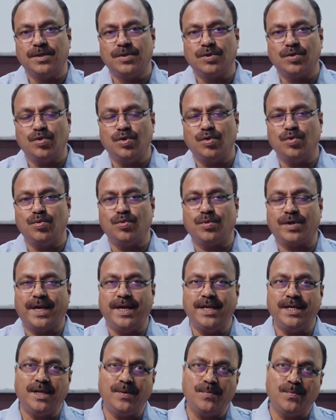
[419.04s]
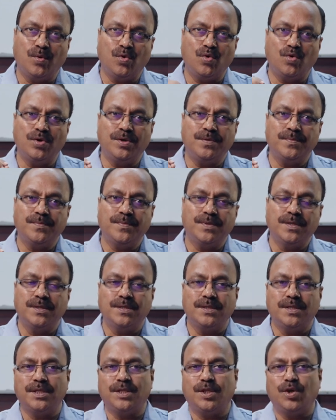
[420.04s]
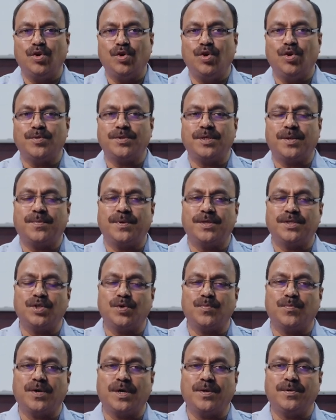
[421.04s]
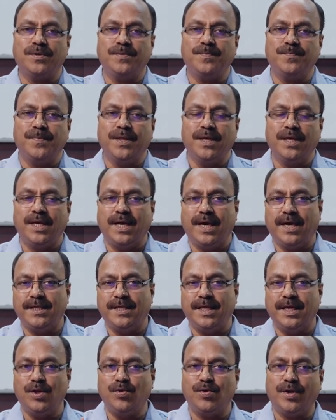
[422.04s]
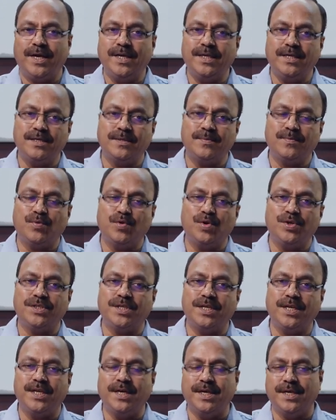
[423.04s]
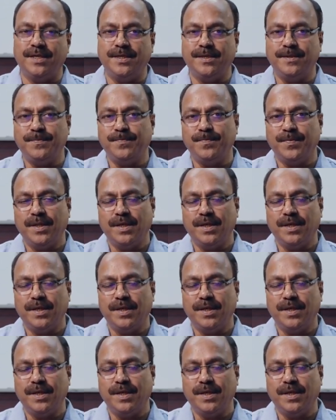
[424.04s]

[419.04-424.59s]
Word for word: So you write on board the theory of separation power, and then you write position in India,